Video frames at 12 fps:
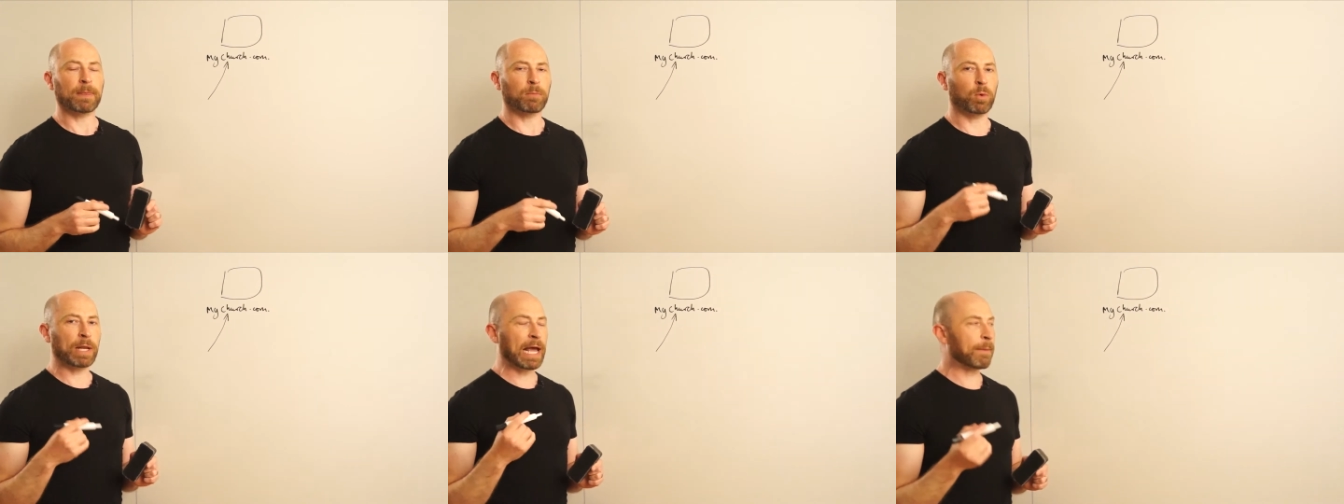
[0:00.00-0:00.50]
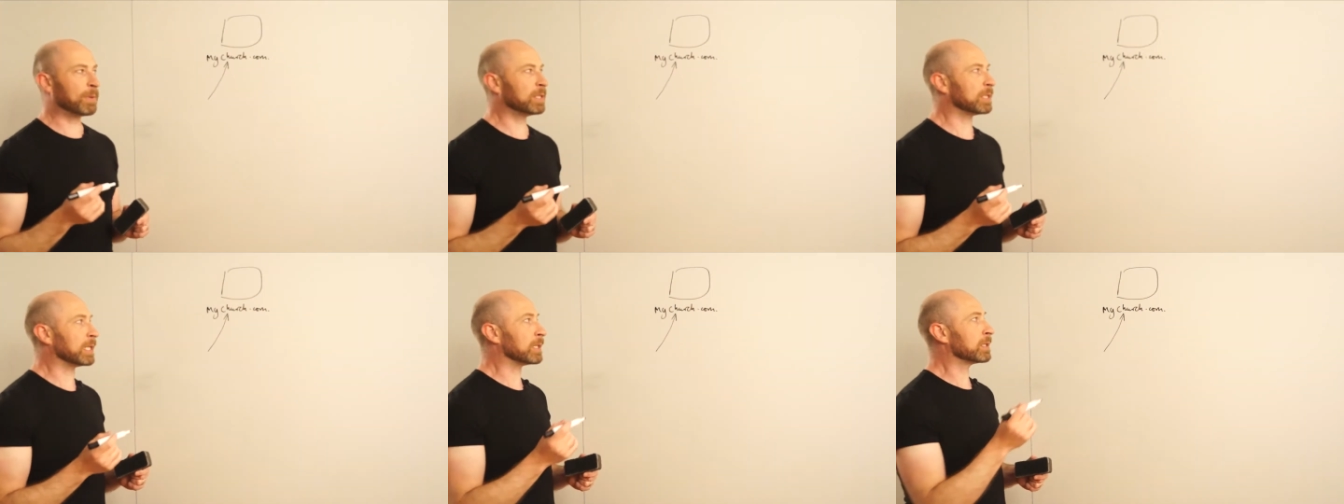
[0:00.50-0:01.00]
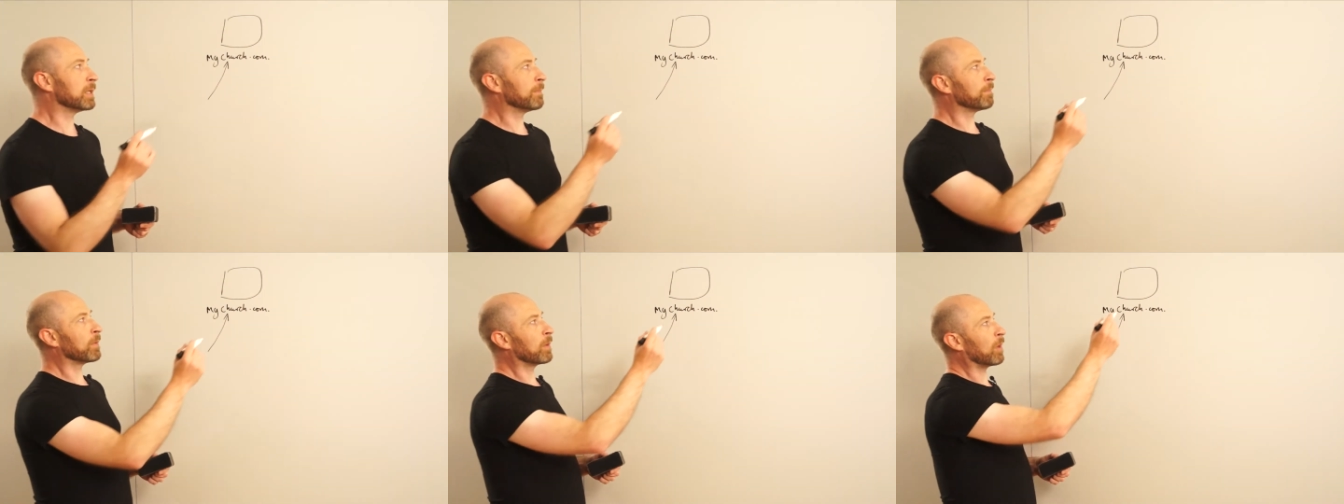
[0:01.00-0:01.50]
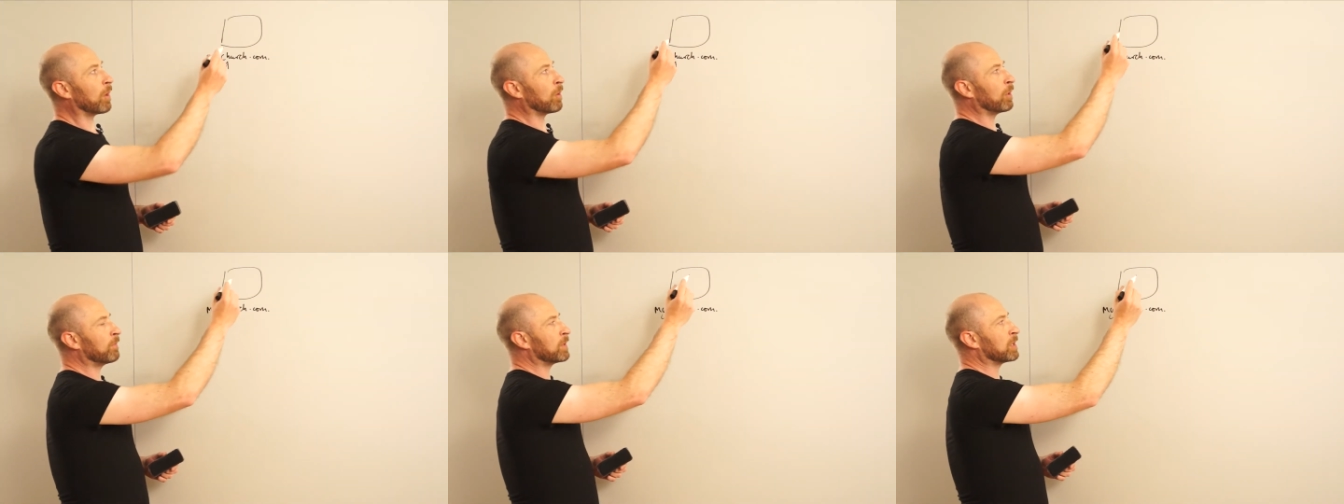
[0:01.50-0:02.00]
What happens is, a
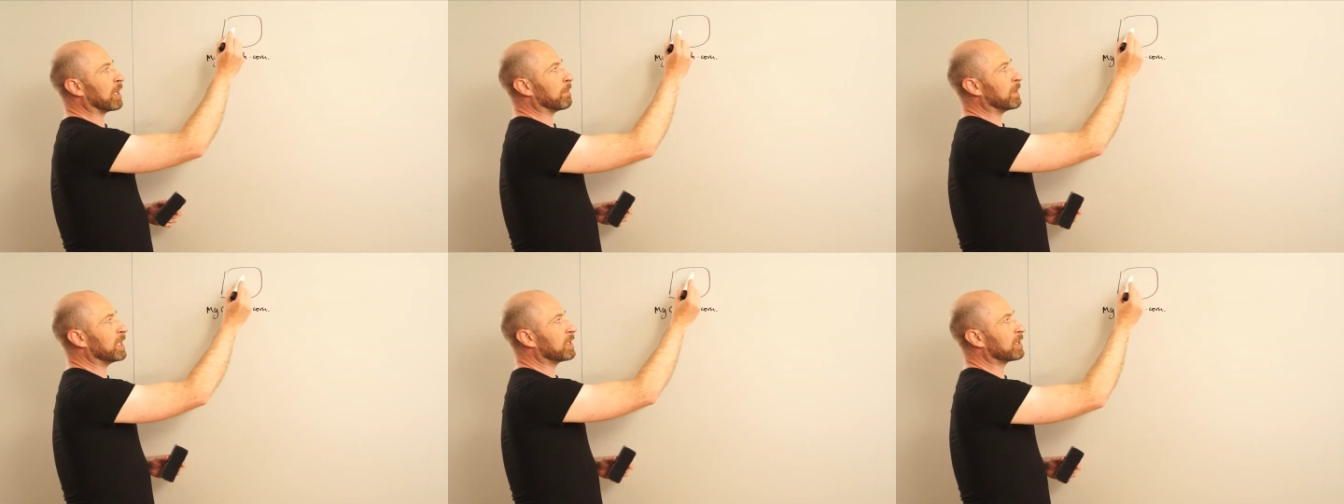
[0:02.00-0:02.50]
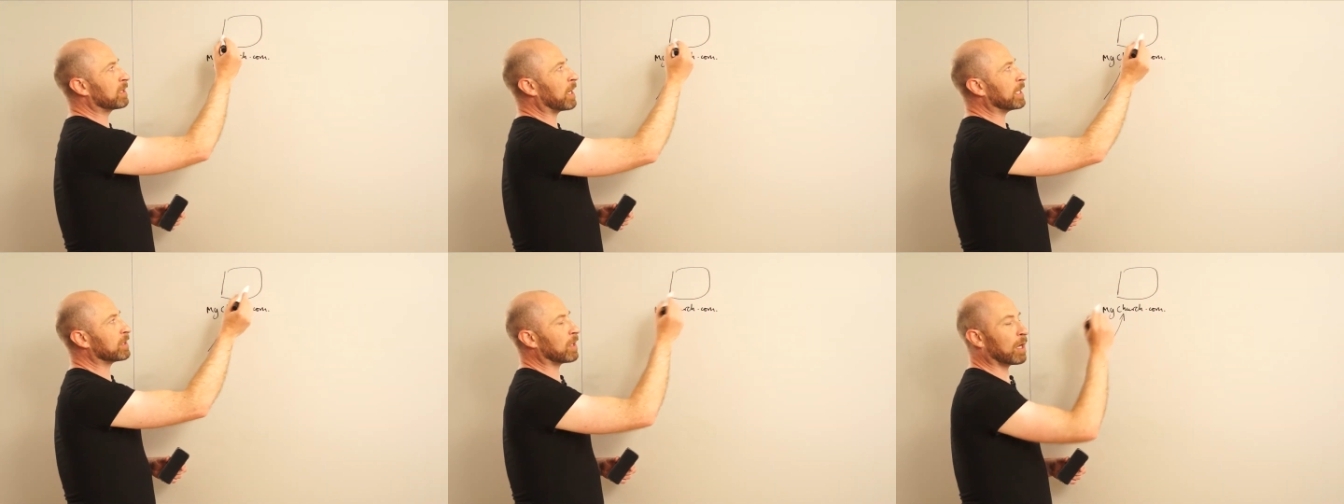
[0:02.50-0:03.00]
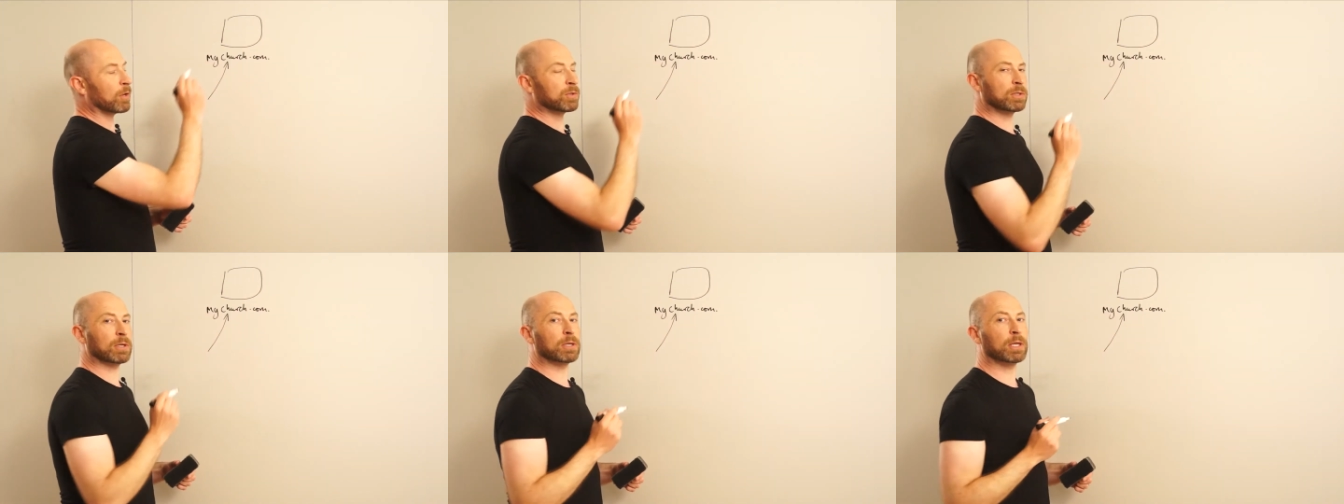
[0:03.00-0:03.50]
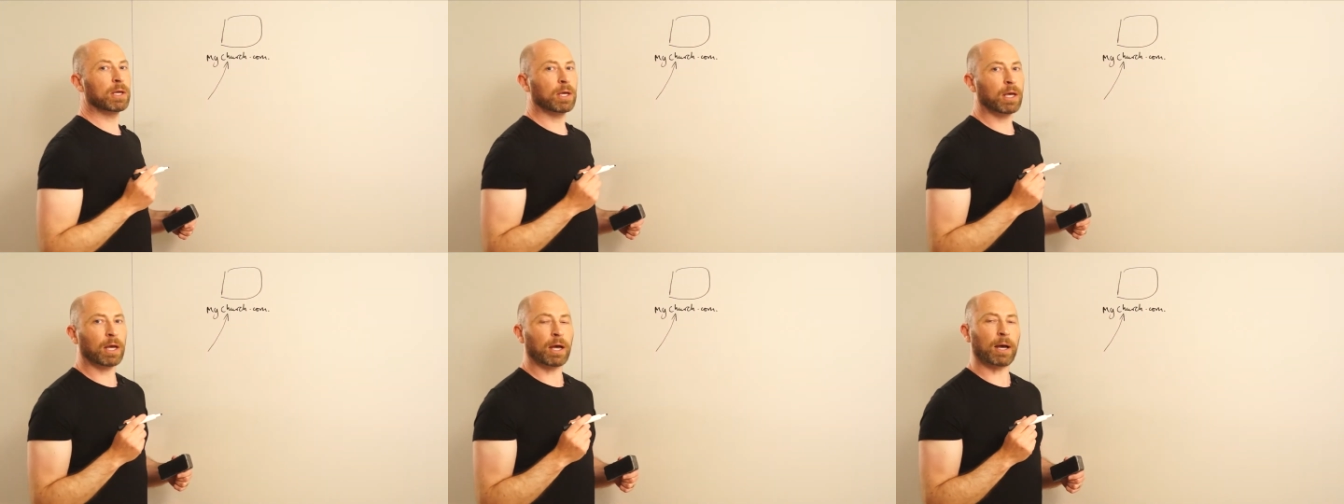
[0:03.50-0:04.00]
lot of the time, these sites are hosted
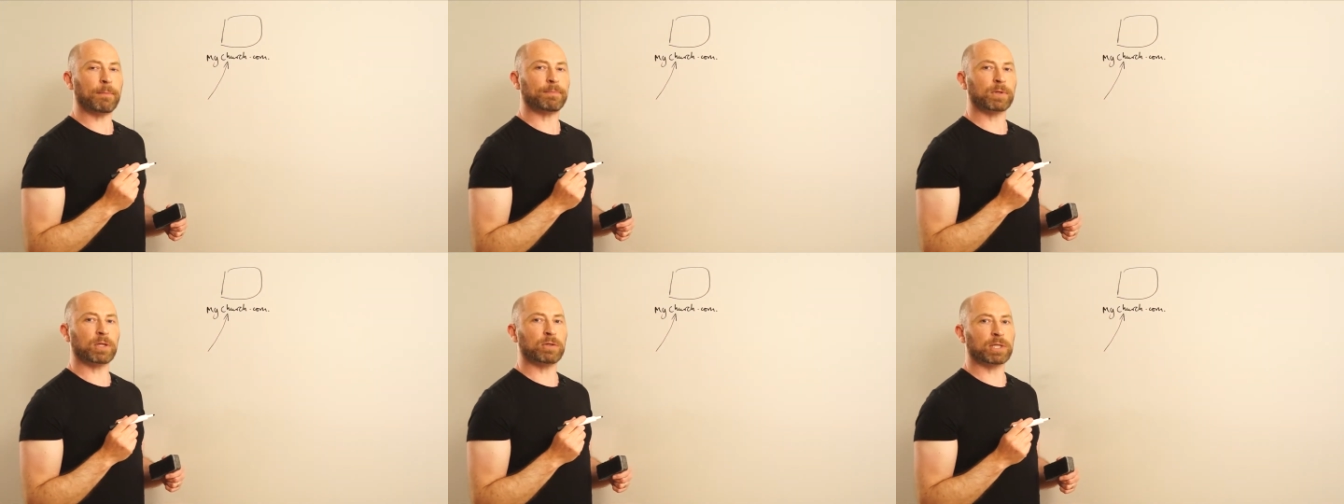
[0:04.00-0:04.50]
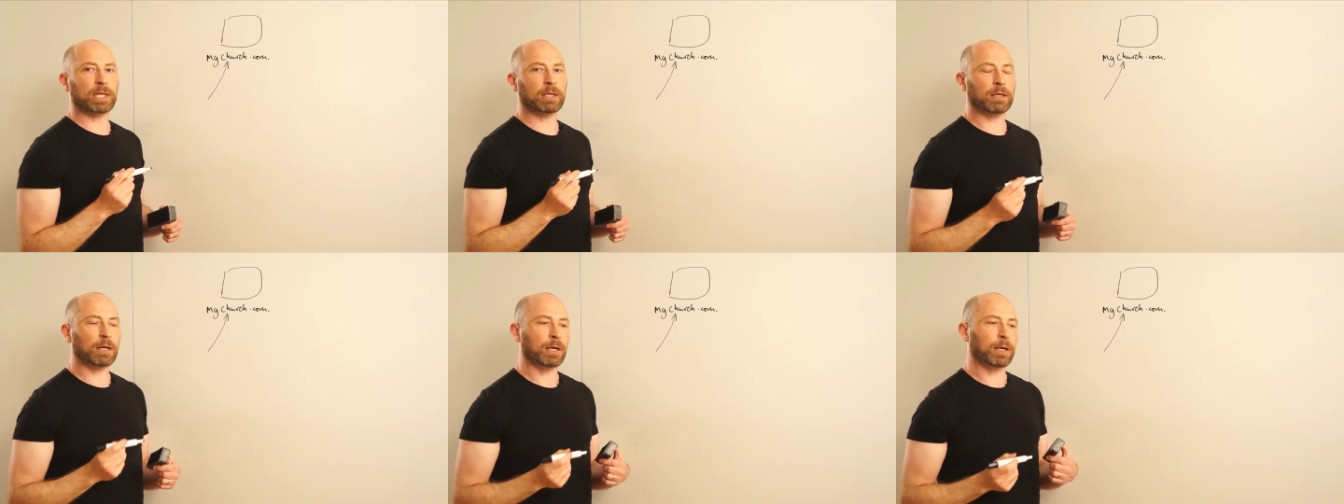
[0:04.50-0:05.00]
using